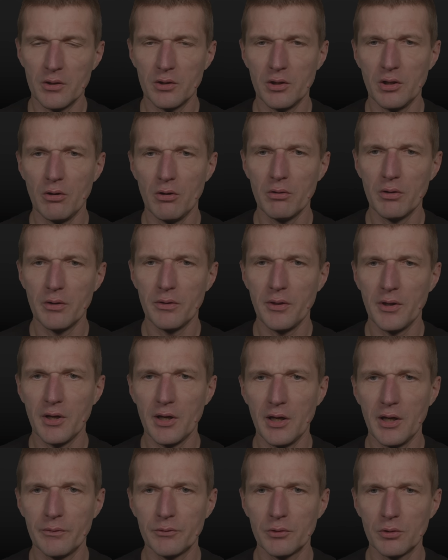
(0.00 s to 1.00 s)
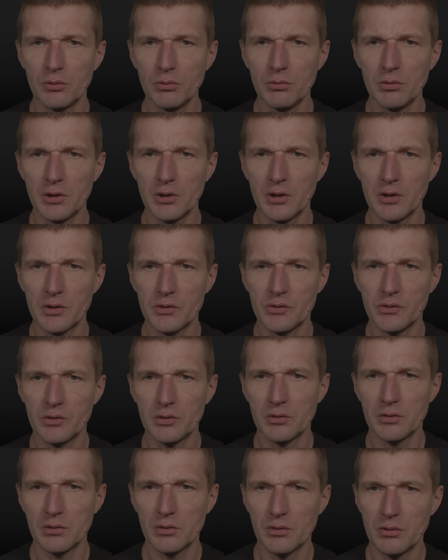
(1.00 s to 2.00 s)
The only thing I have to do
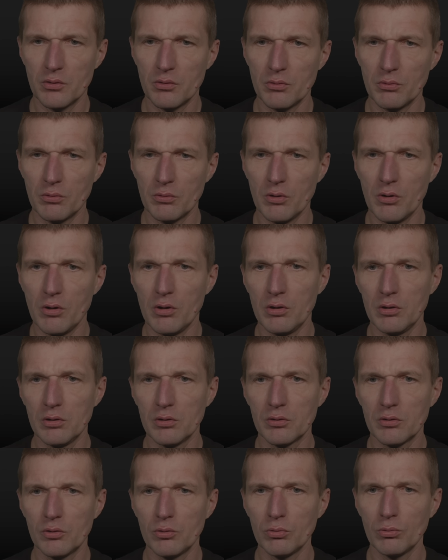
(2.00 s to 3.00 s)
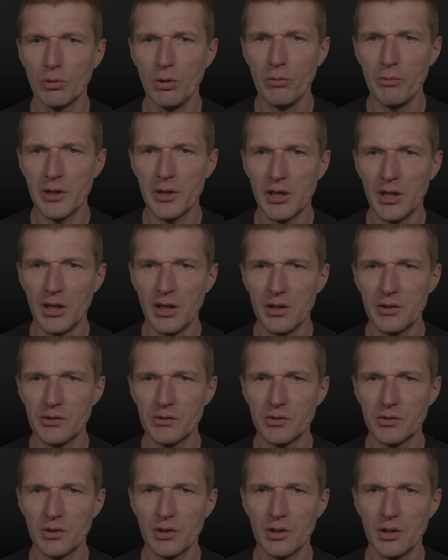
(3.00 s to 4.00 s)
is to call to
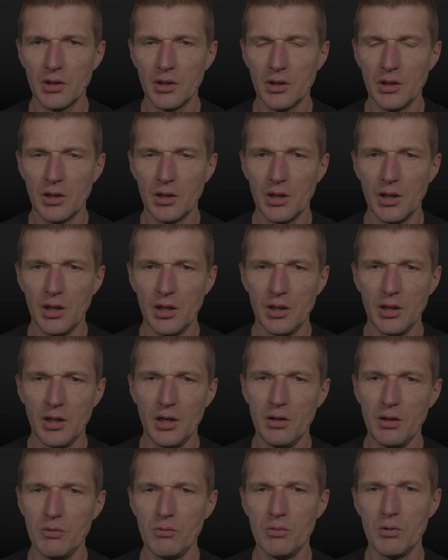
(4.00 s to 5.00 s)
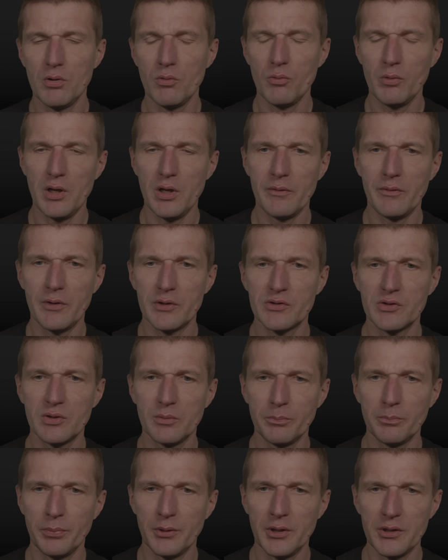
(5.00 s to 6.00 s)
lowercase. And now we have a
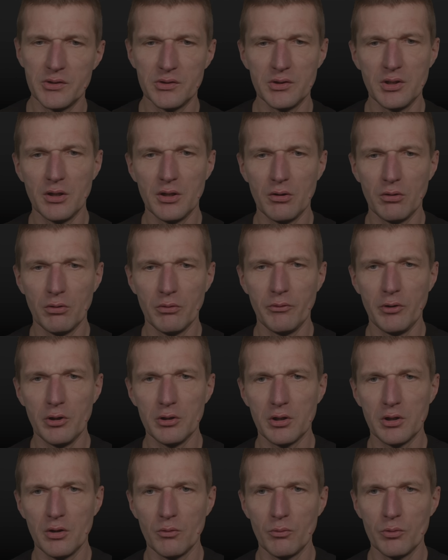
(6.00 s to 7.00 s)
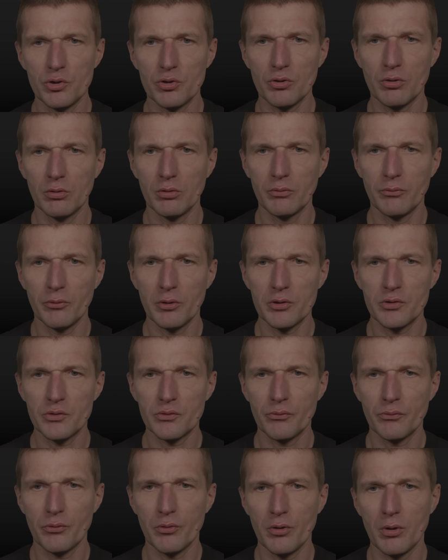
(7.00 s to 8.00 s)
simplistic converter, which
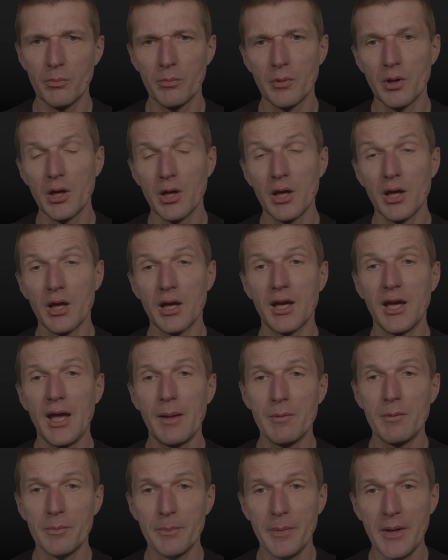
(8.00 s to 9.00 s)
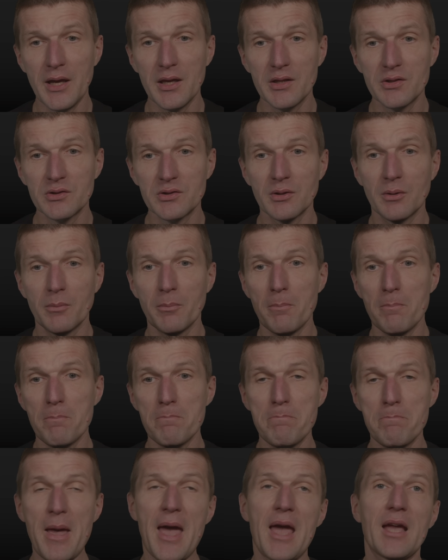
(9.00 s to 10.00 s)
converts from camel-based
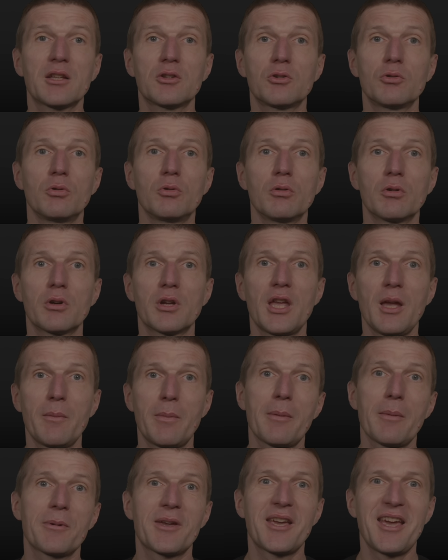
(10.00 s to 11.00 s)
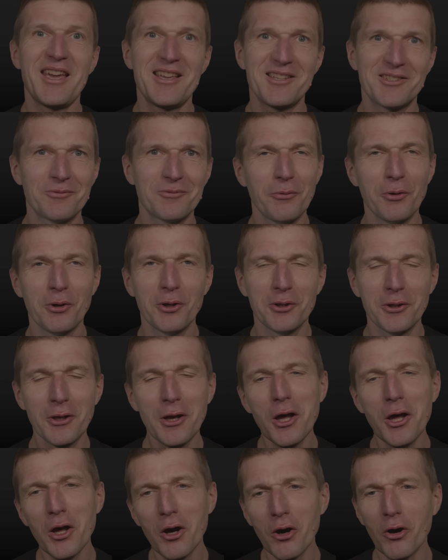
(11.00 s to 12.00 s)
back to kebab-cased word
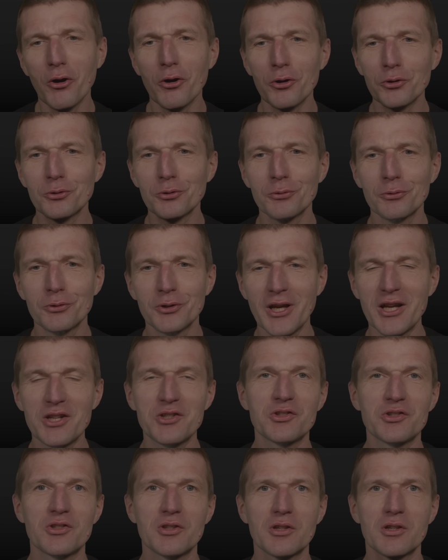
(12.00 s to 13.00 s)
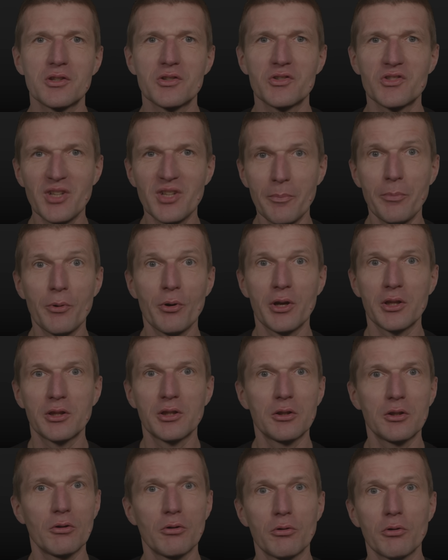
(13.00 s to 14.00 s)
or to dashed
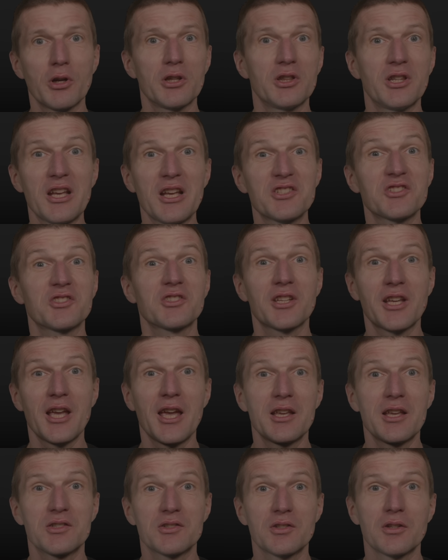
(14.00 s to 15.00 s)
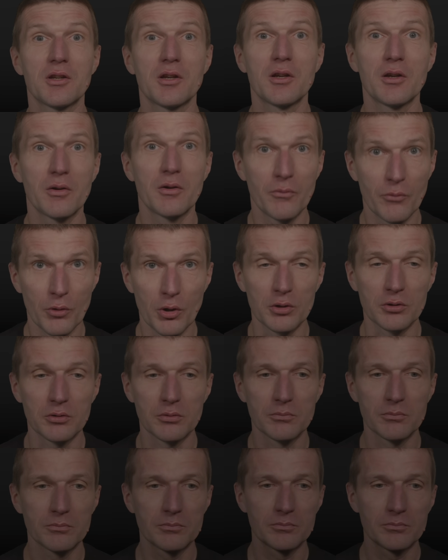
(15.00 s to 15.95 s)
separated or a dashed case word.